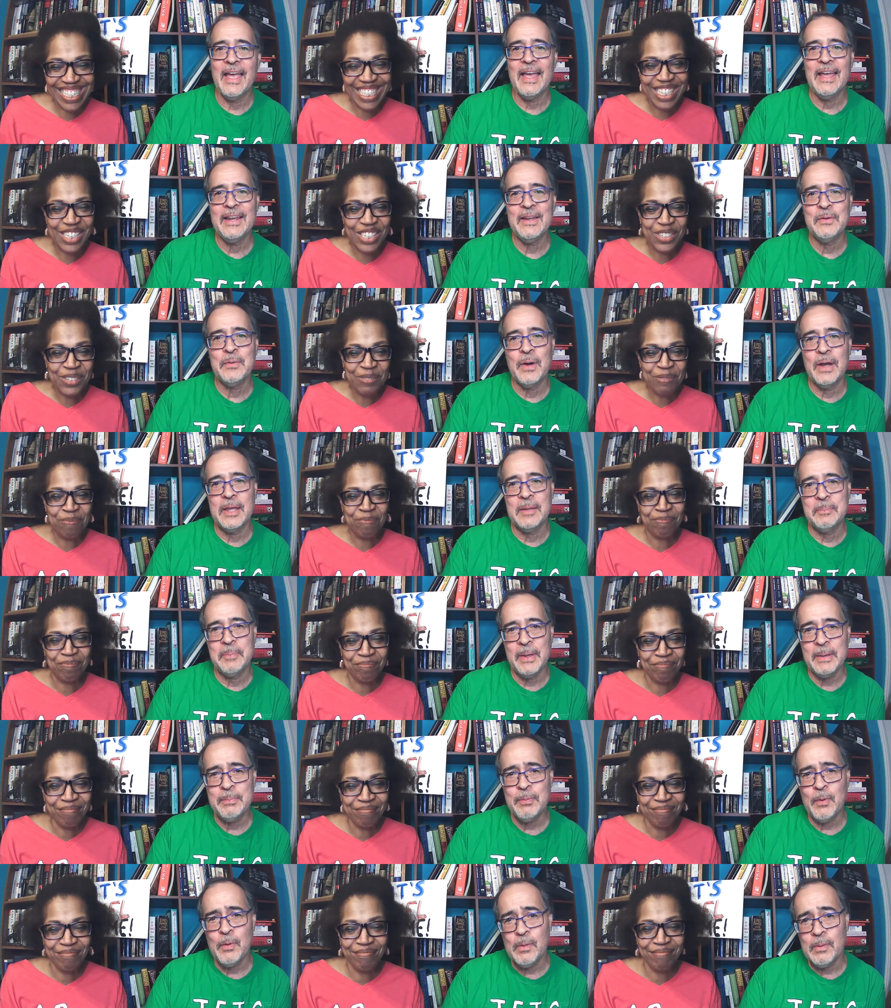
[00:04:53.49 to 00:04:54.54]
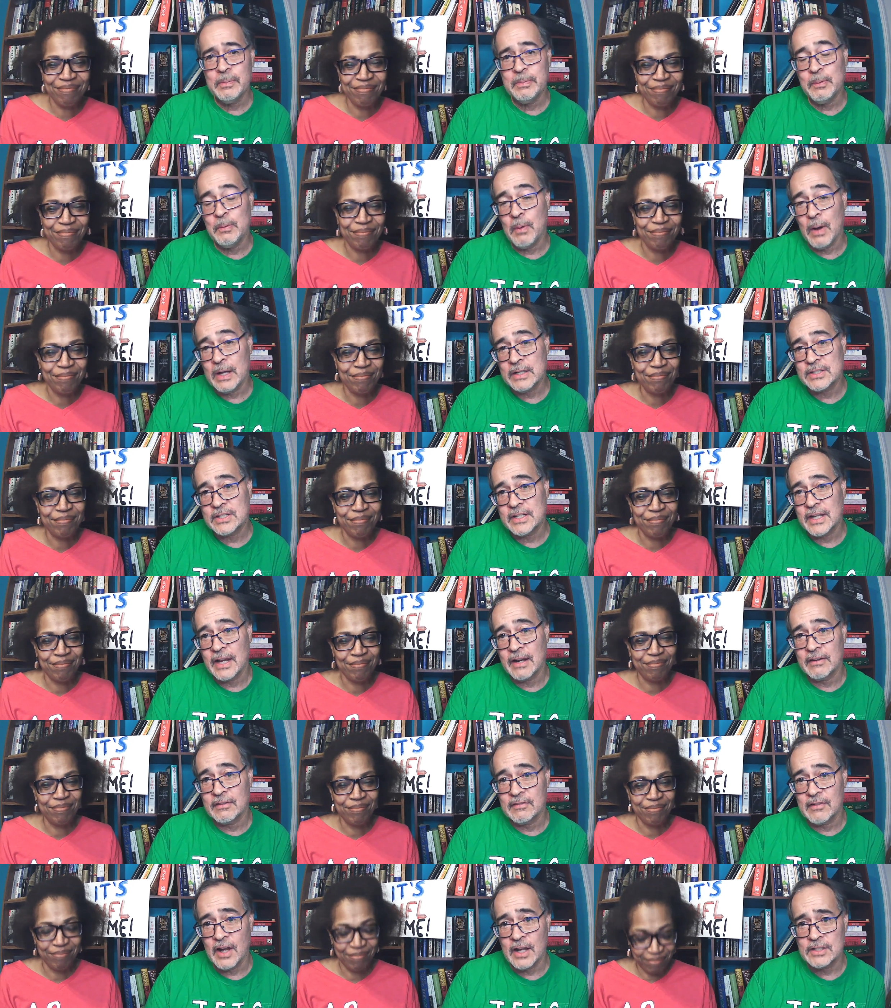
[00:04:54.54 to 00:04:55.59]
Speaker 1: Anyway, people will be watching
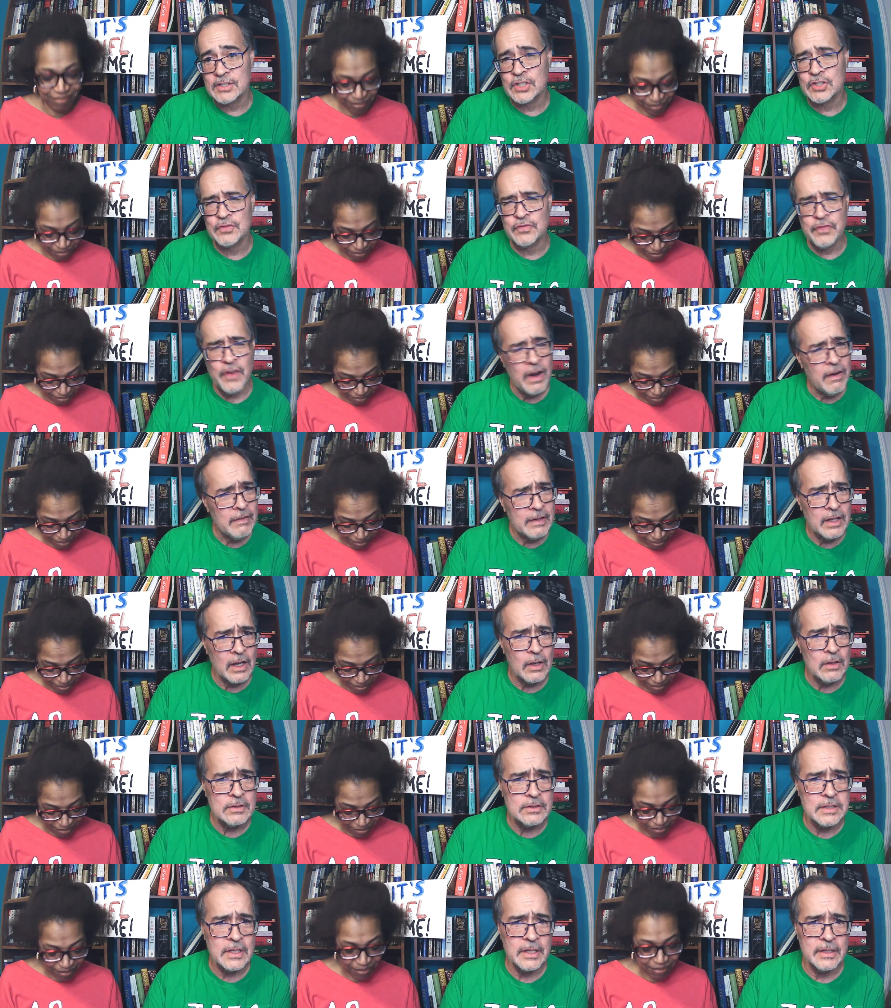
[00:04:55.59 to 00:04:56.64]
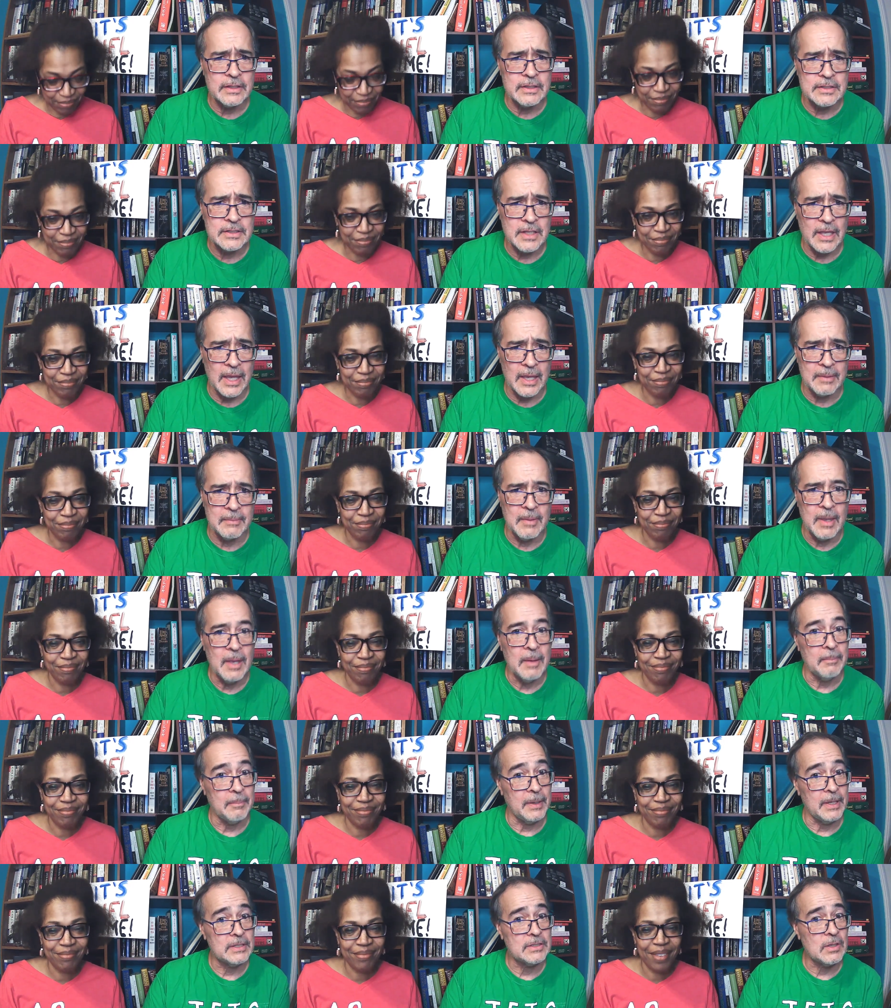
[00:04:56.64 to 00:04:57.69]
Aaron Rodgers very closely in this game
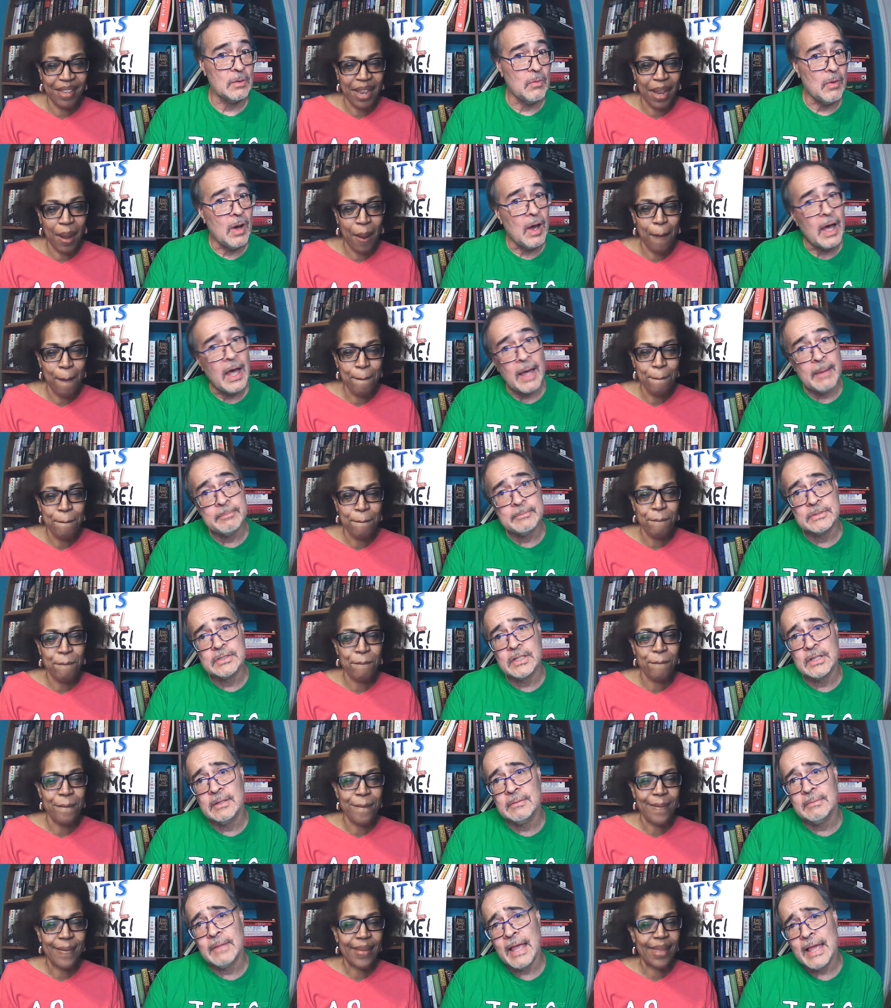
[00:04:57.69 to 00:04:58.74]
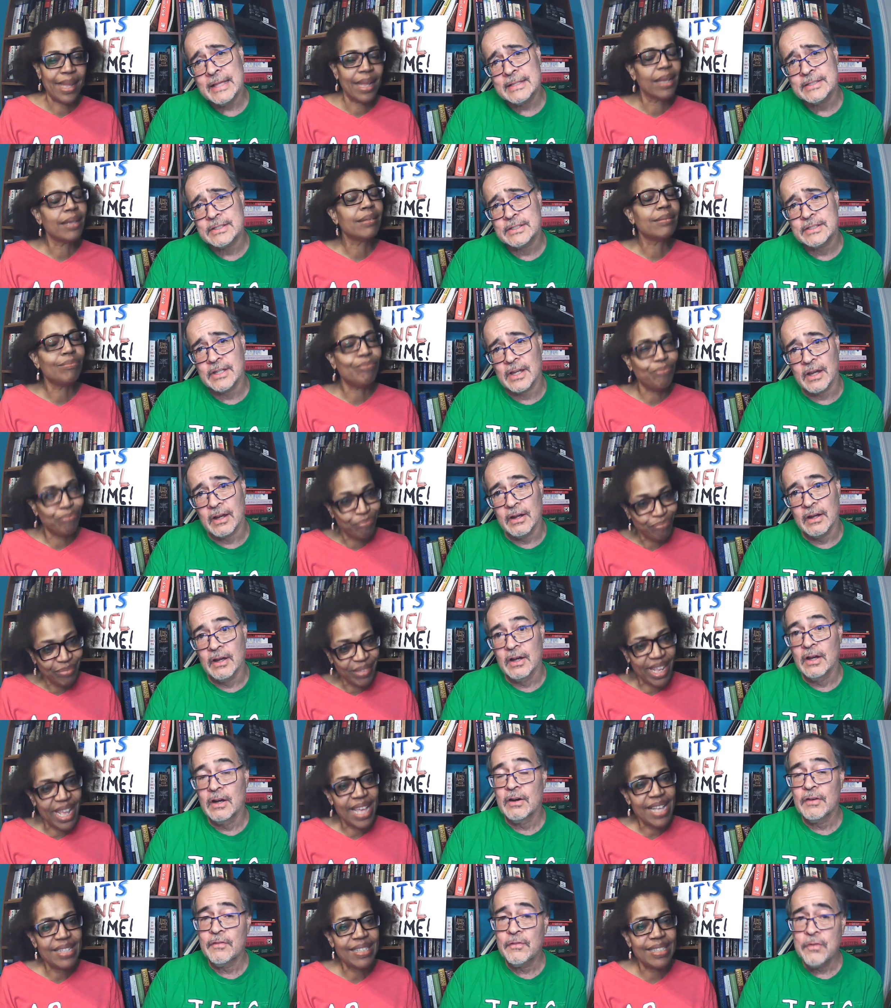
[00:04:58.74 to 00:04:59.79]
based on what happened to him last year. Yes.